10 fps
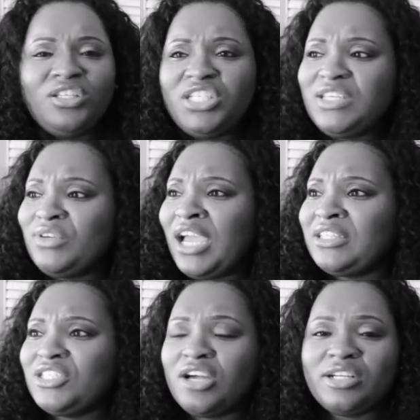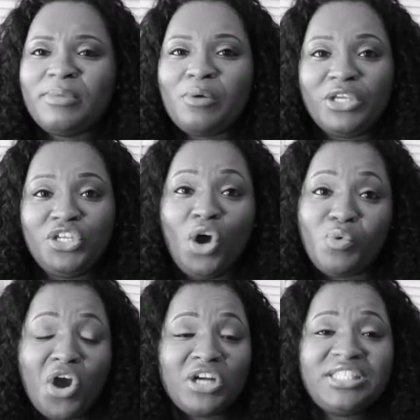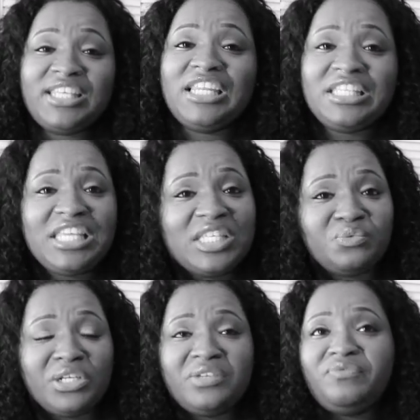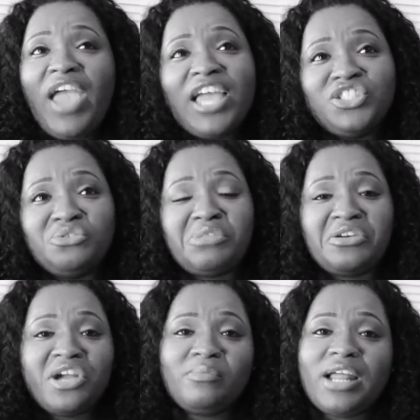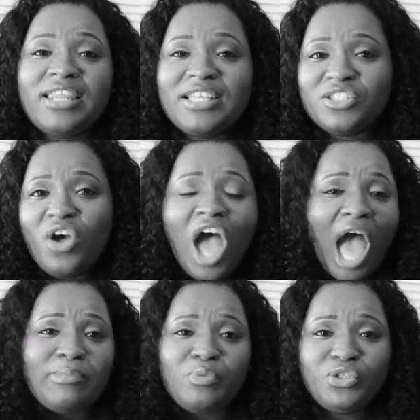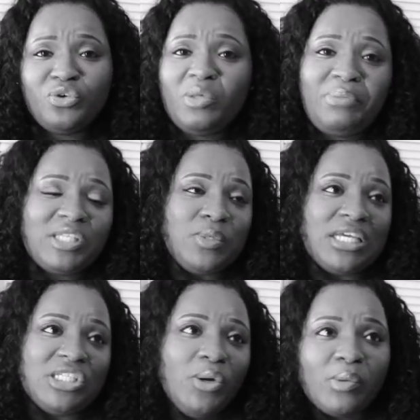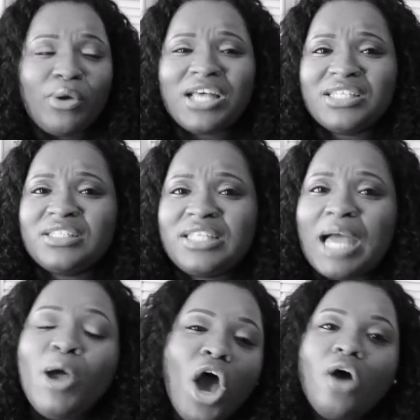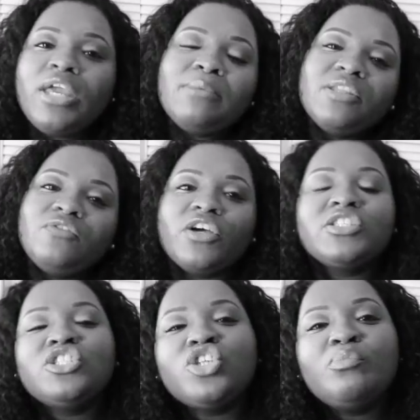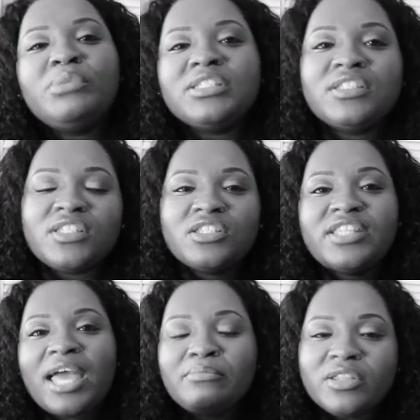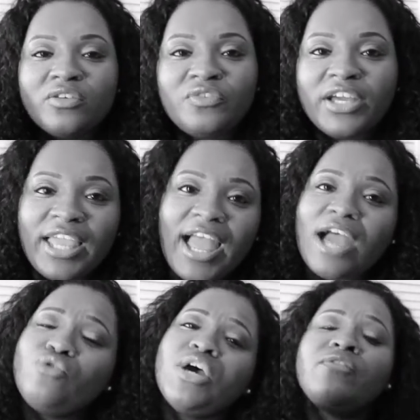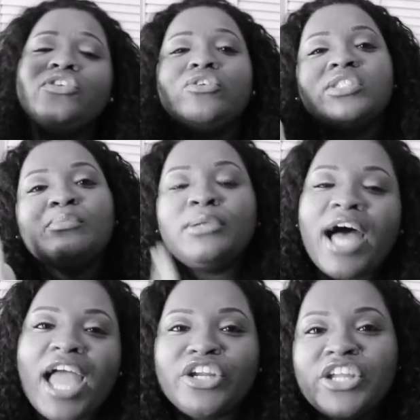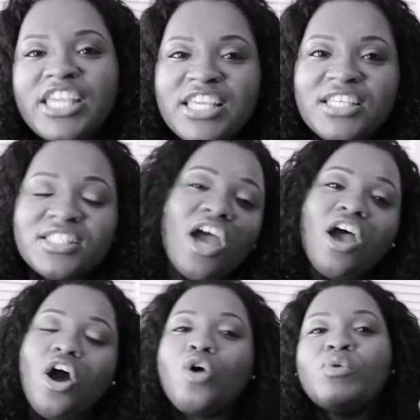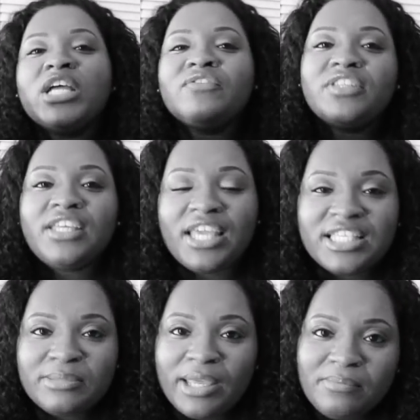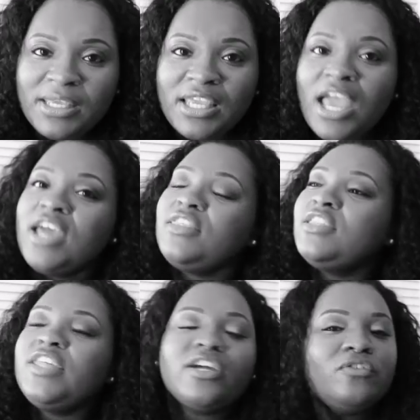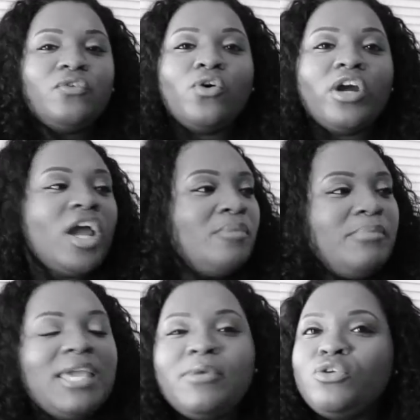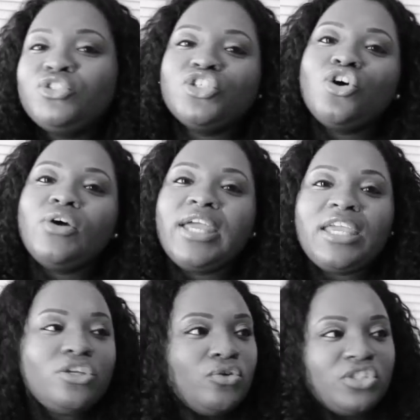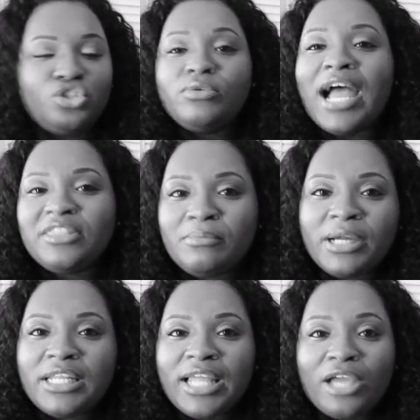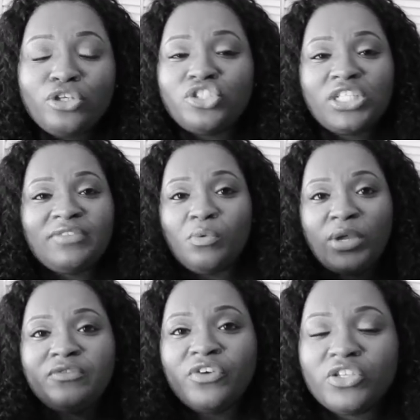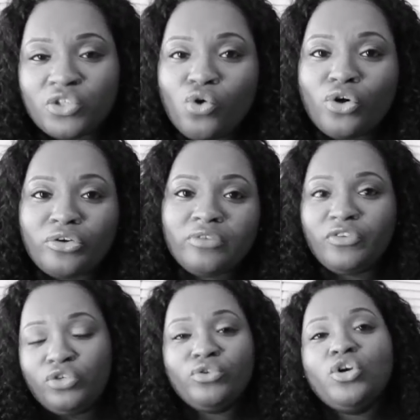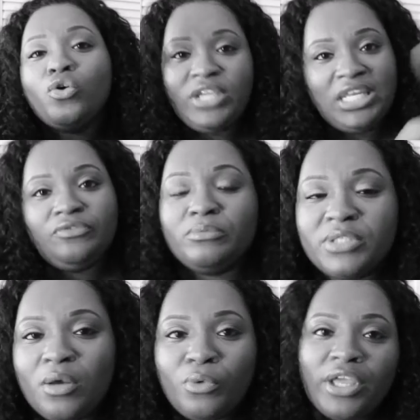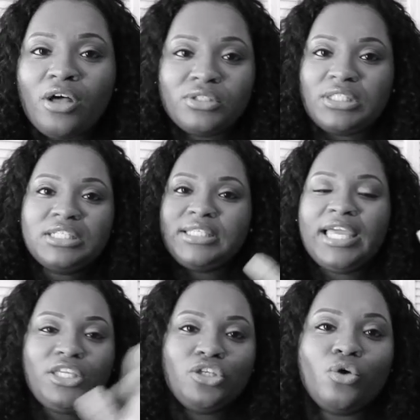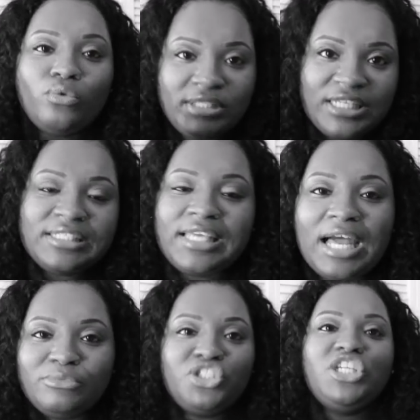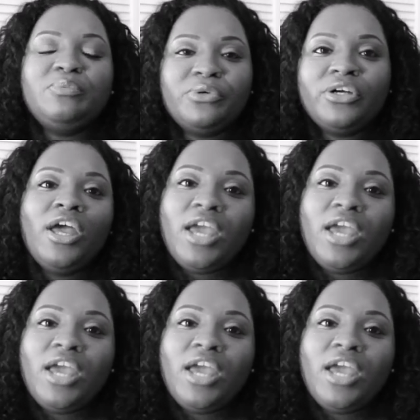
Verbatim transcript: she even got to talking about, well, you know, we are selling these really fashionable. They're coming out loud. So, I mean, we're doing the best we can do with process of time. Okay, motherfucker, since your business is that motherfucking high, whoever your supplier is or whatever the case may be, then therefore, maybe you should go ahead, you know, since you got the money now, you shouldn't have to wait for us to order it for you to go get it from somewhere else that's like, you know, 10 times cheaper